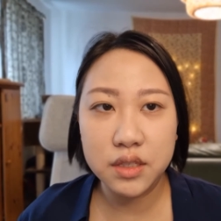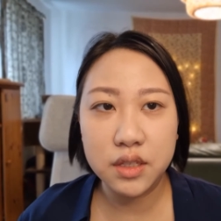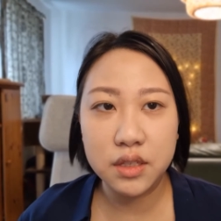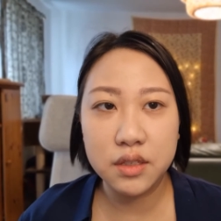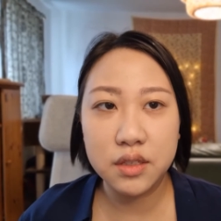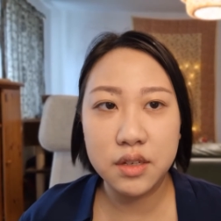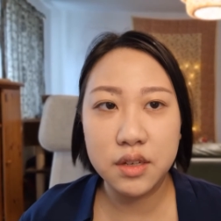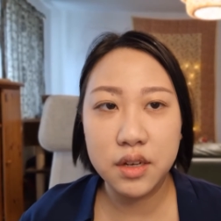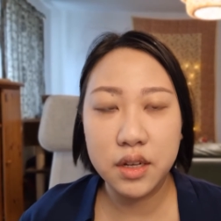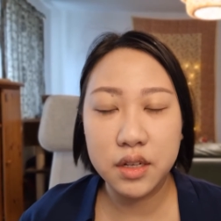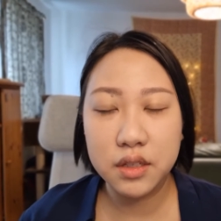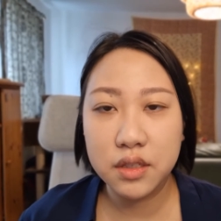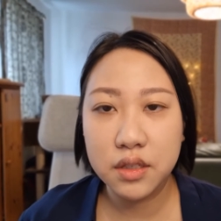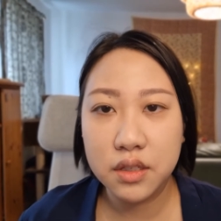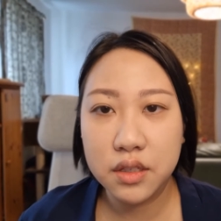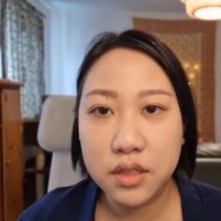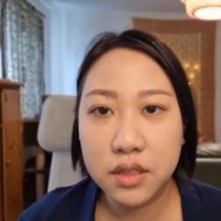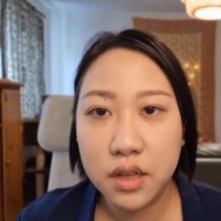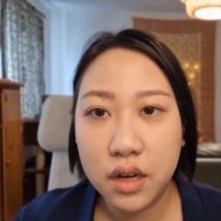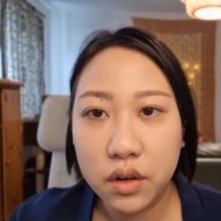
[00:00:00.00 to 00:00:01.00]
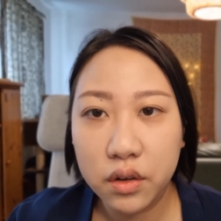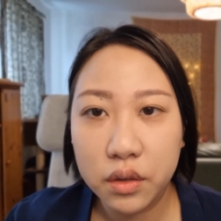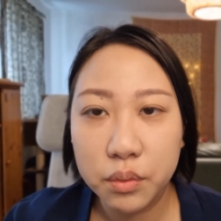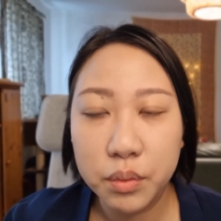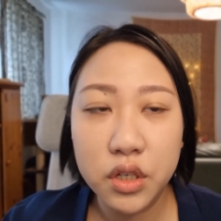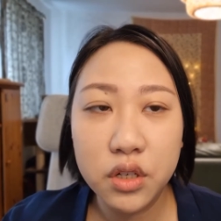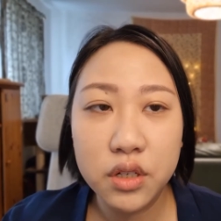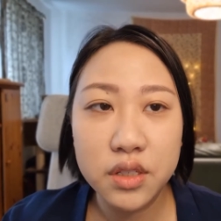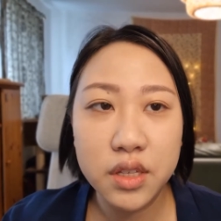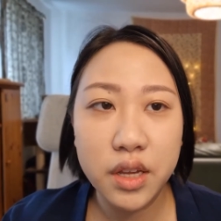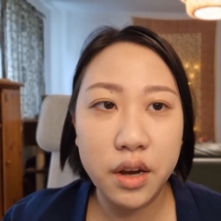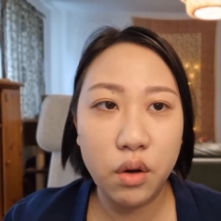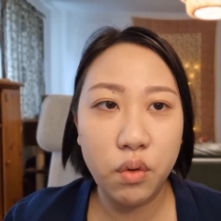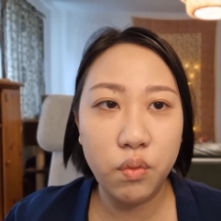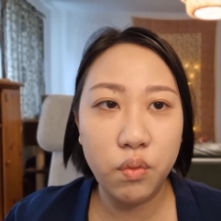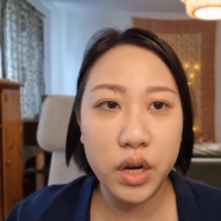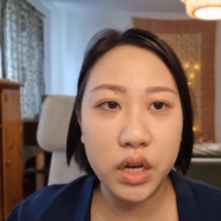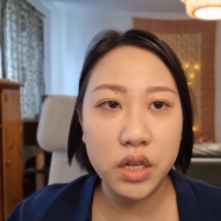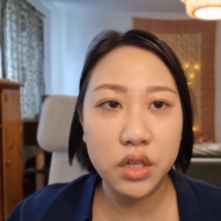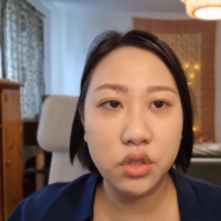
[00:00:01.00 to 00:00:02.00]
is necessary because I
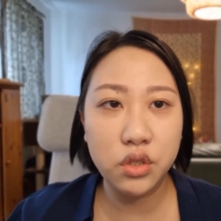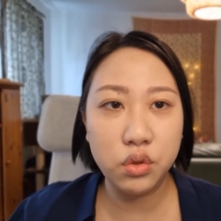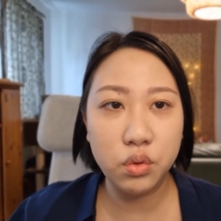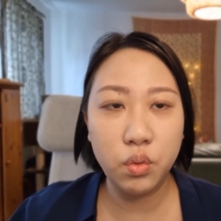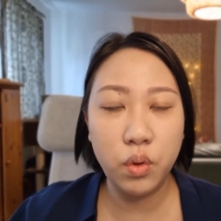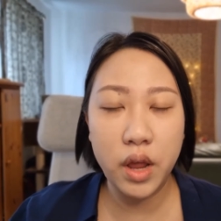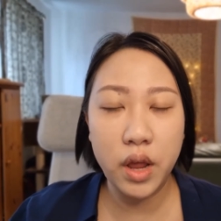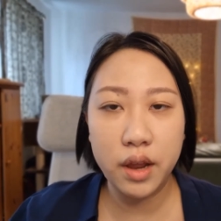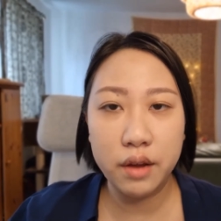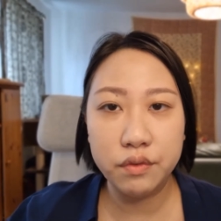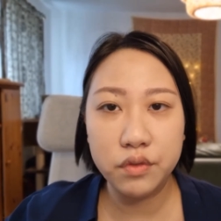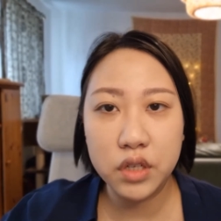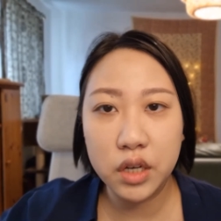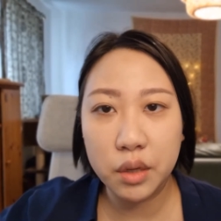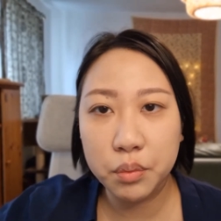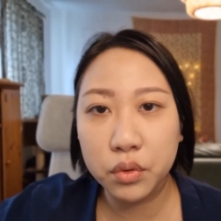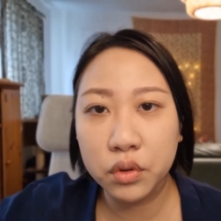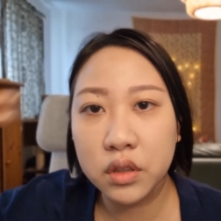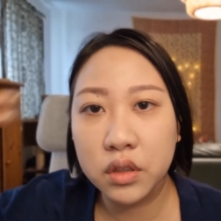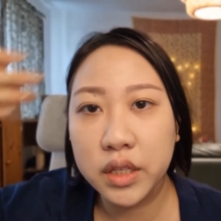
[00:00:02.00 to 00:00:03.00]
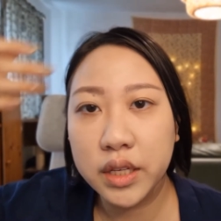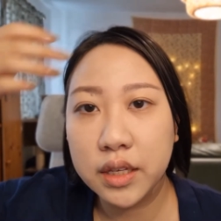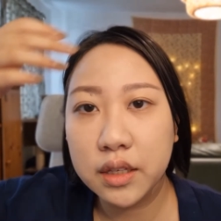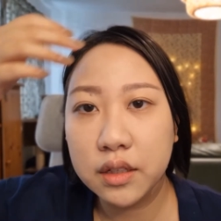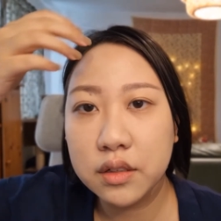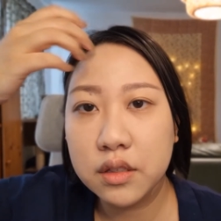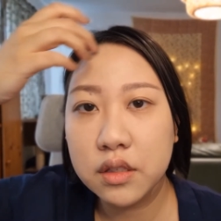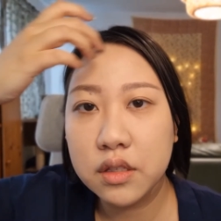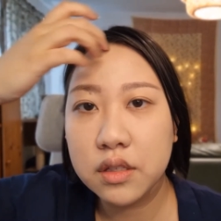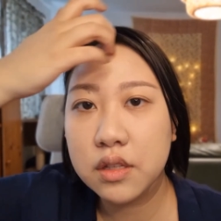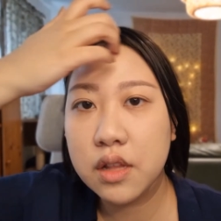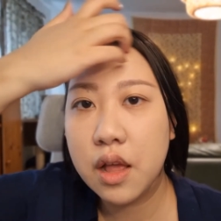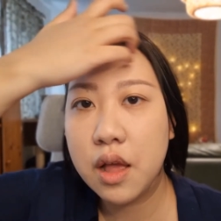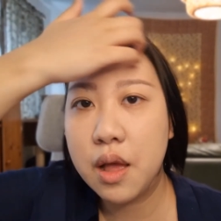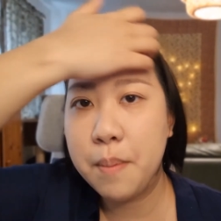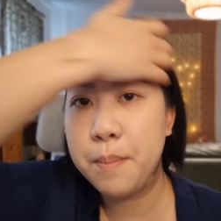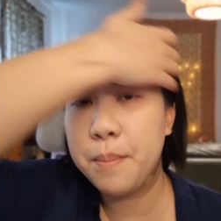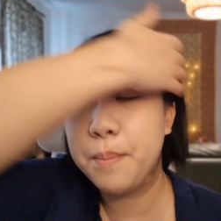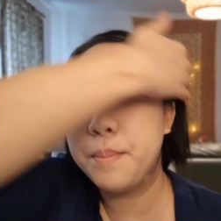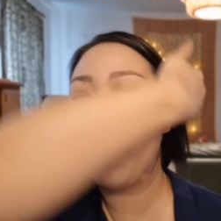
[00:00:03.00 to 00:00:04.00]
already do have double lids,
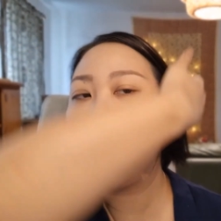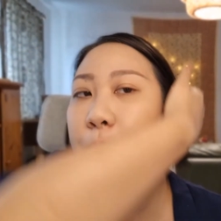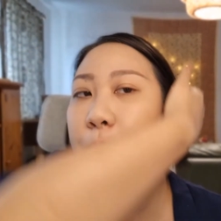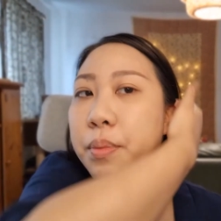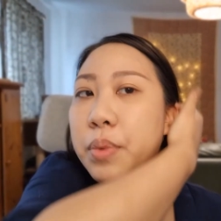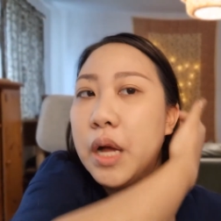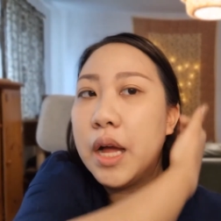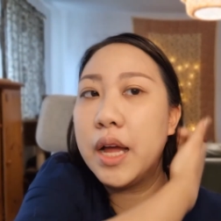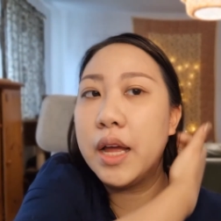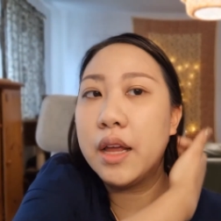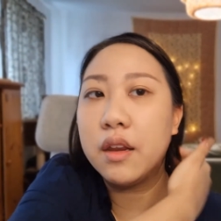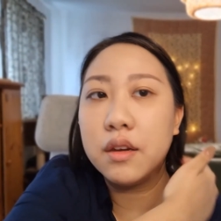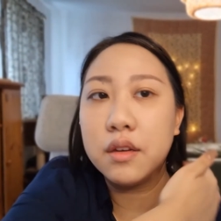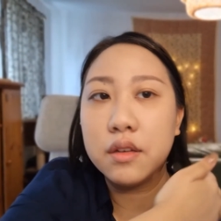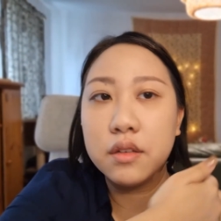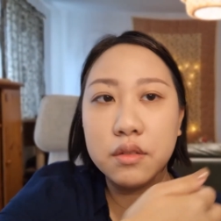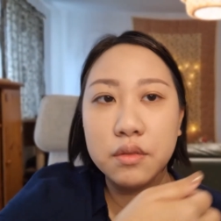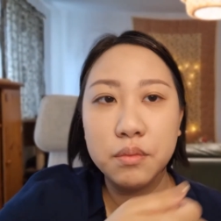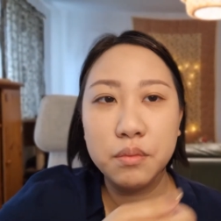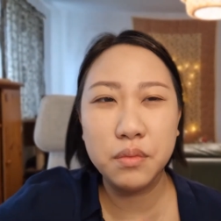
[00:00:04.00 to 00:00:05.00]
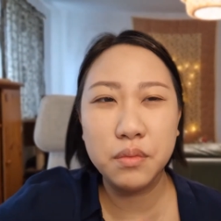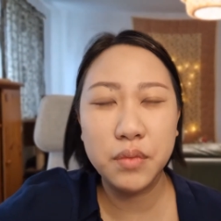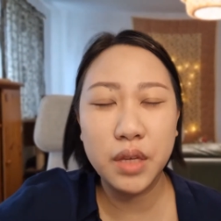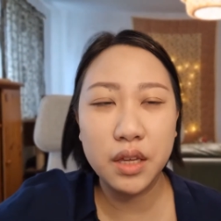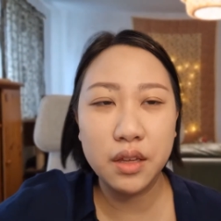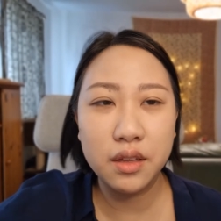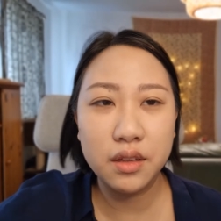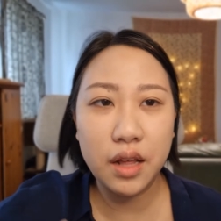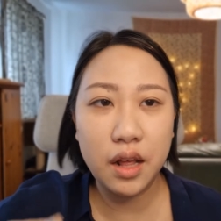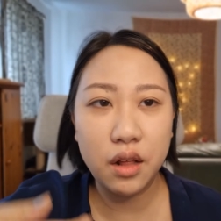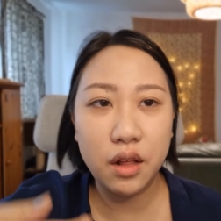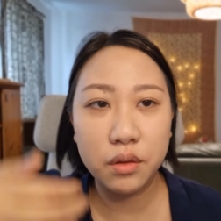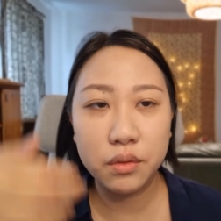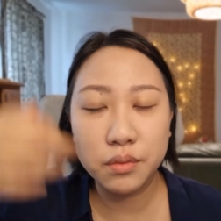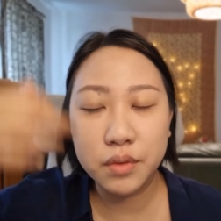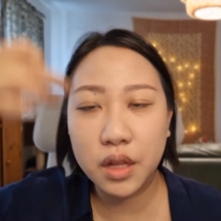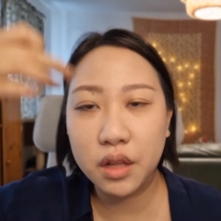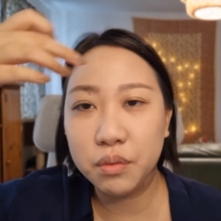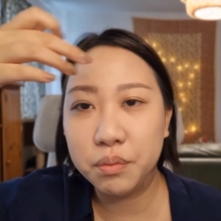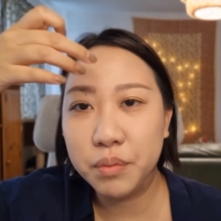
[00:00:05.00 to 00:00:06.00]
but
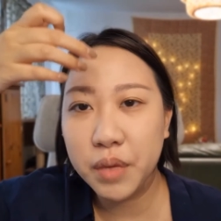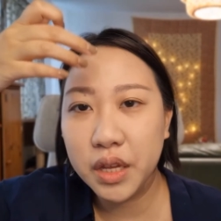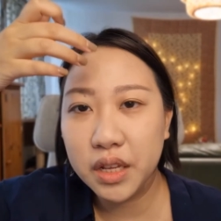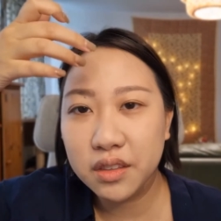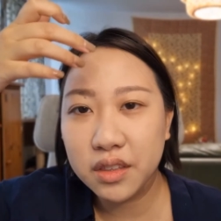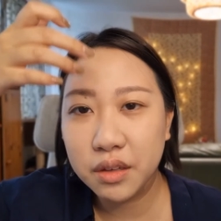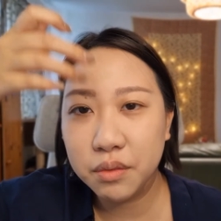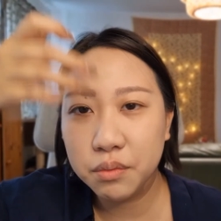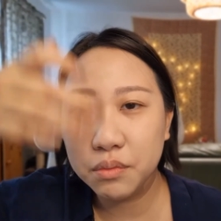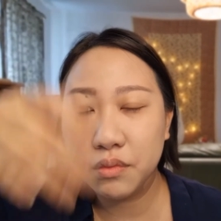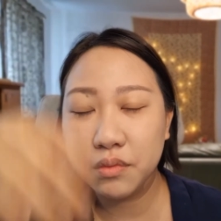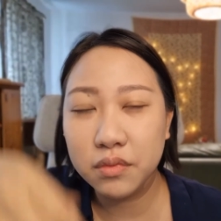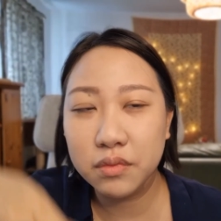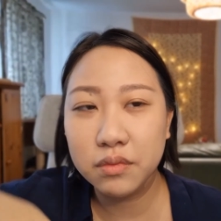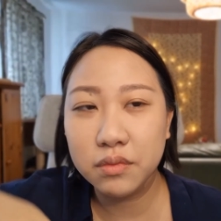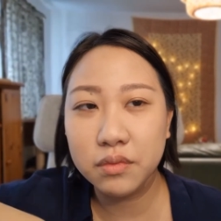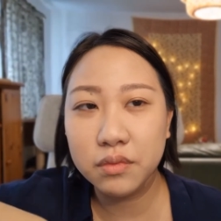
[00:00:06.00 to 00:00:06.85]
I'll make them.